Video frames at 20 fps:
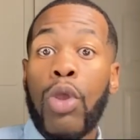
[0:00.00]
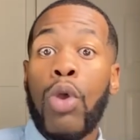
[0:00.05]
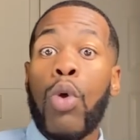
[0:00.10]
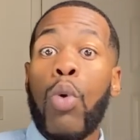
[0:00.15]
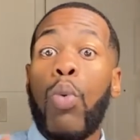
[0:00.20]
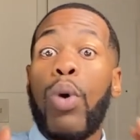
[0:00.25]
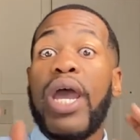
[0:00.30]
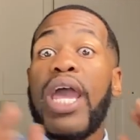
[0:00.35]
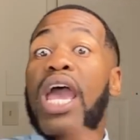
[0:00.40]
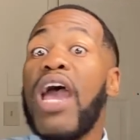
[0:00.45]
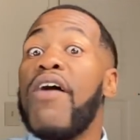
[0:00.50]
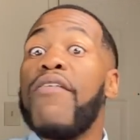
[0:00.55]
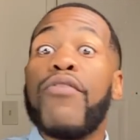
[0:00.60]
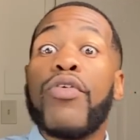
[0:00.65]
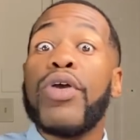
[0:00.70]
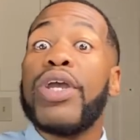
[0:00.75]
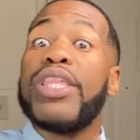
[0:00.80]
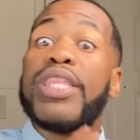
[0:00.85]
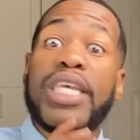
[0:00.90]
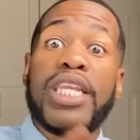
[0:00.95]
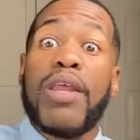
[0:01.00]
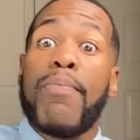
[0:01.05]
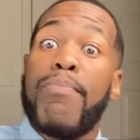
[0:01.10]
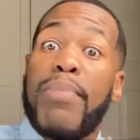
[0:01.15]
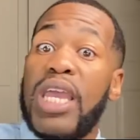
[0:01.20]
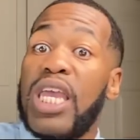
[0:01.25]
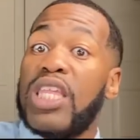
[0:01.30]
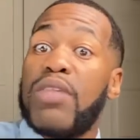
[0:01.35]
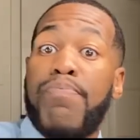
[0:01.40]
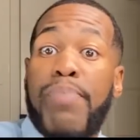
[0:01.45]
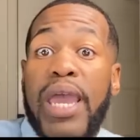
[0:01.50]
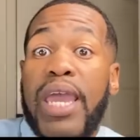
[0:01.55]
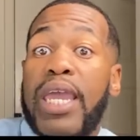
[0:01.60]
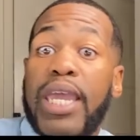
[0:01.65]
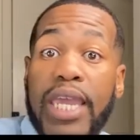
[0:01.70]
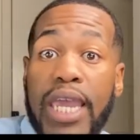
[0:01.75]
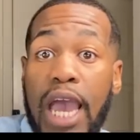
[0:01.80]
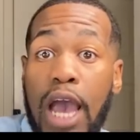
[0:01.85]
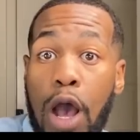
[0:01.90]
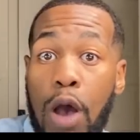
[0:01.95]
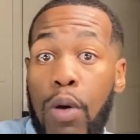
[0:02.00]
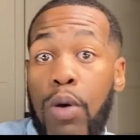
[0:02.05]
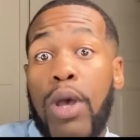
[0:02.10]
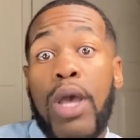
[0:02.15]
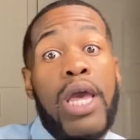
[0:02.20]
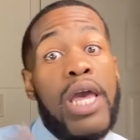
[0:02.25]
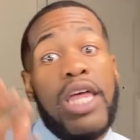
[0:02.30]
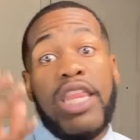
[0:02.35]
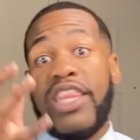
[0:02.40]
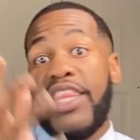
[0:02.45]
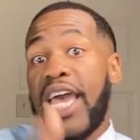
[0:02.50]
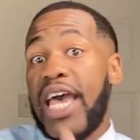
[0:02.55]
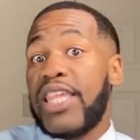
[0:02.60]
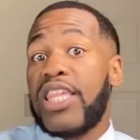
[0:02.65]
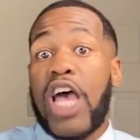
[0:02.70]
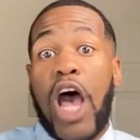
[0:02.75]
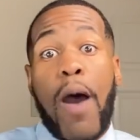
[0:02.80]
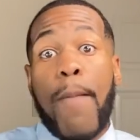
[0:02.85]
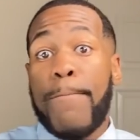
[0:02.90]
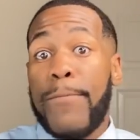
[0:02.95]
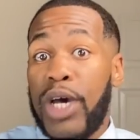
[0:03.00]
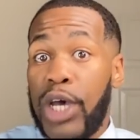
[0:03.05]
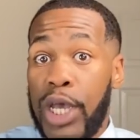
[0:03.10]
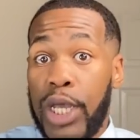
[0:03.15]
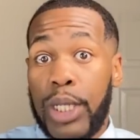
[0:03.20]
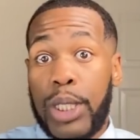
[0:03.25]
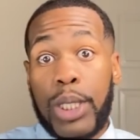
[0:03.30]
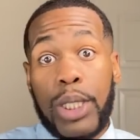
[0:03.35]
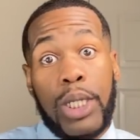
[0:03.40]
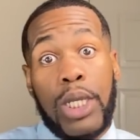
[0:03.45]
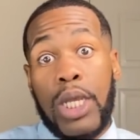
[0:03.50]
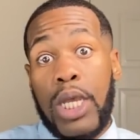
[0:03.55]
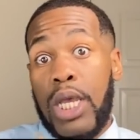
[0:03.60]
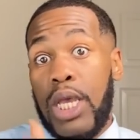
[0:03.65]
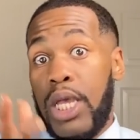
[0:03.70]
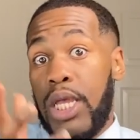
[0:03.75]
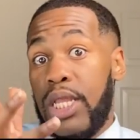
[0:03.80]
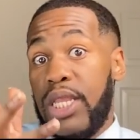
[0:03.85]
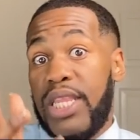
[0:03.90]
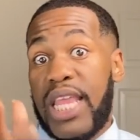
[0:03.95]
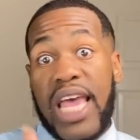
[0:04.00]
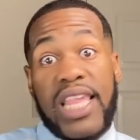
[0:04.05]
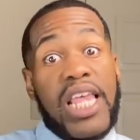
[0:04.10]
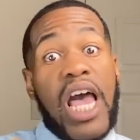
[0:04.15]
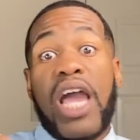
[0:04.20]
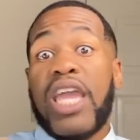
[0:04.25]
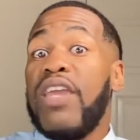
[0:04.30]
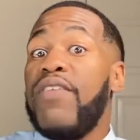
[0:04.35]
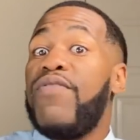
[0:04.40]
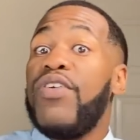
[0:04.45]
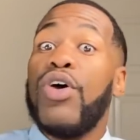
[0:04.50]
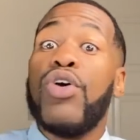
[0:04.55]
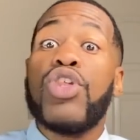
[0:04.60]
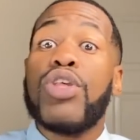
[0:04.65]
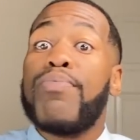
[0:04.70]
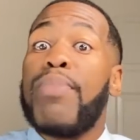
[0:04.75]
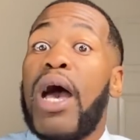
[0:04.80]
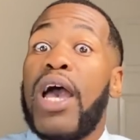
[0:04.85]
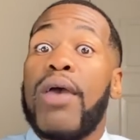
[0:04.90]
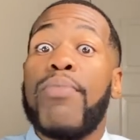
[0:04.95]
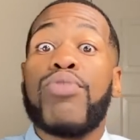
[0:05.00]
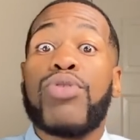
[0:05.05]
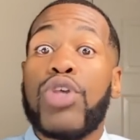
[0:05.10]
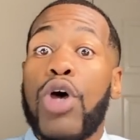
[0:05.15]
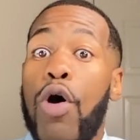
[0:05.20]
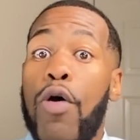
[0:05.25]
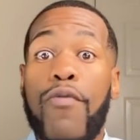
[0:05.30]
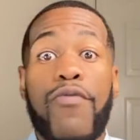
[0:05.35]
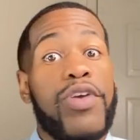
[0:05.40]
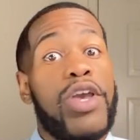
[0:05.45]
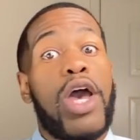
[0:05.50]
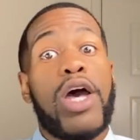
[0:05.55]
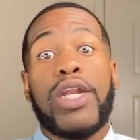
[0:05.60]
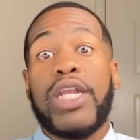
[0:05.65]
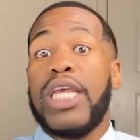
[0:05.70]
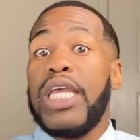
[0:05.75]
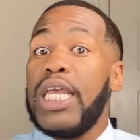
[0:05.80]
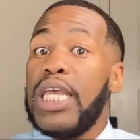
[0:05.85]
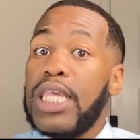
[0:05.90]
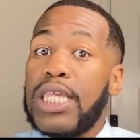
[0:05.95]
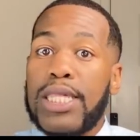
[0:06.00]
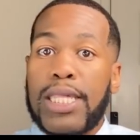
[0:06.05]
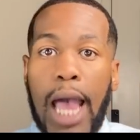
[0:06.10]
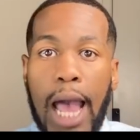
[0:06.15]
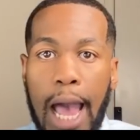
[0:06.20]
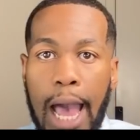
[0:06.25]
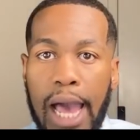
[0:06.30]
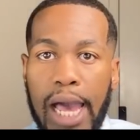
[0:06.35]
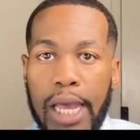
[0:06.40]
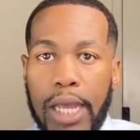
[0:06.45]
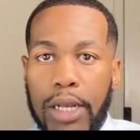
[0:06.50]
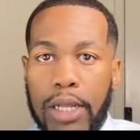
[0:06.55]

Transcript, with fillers: Whatever is in a man's bank account, that's how much, that's how he feels about himself on the inside.